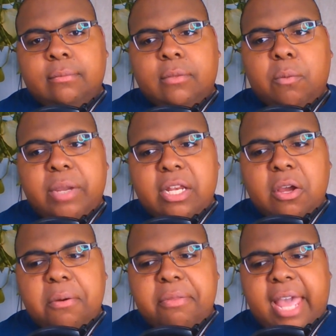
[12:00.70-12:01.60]
We
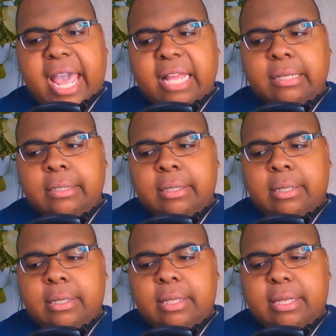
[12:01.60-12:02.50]
know that
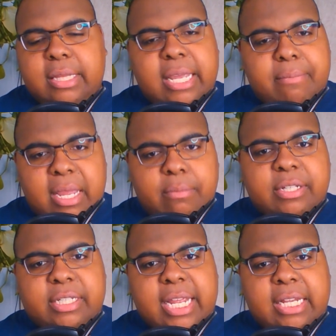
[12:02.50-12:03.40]
they make
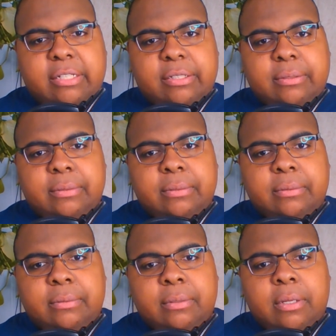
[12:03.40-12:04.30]
mistakes.
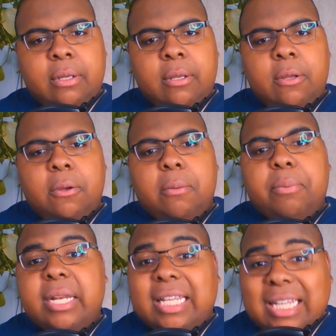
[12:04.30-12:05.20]

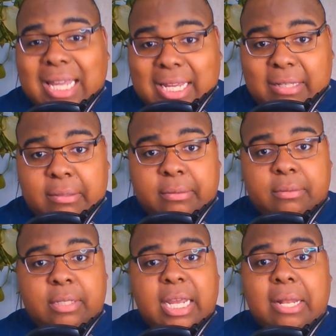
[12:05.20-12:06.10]
But again,
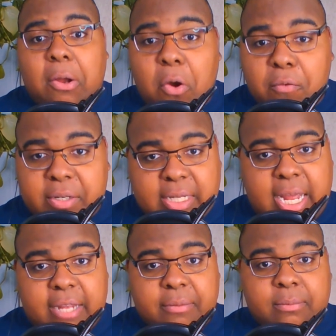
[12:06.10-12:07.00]
in overtime,
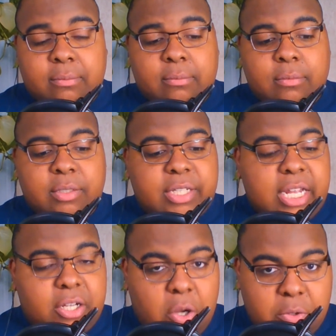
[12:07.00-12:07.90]

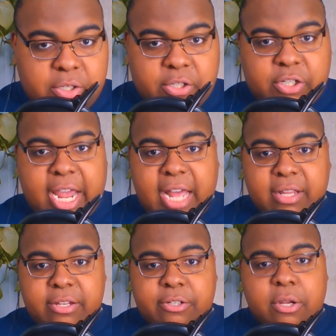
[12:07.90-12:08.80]
can coaches
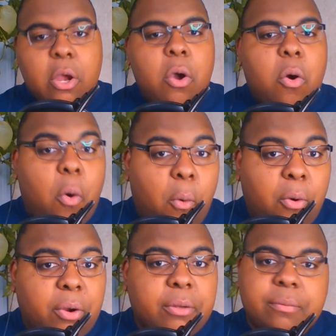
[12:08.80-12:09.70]
challenge,
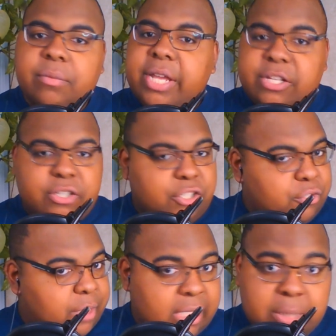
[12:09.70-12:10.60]
or is it
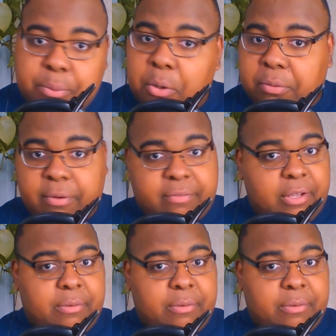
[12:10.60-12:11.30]
strictly booth review?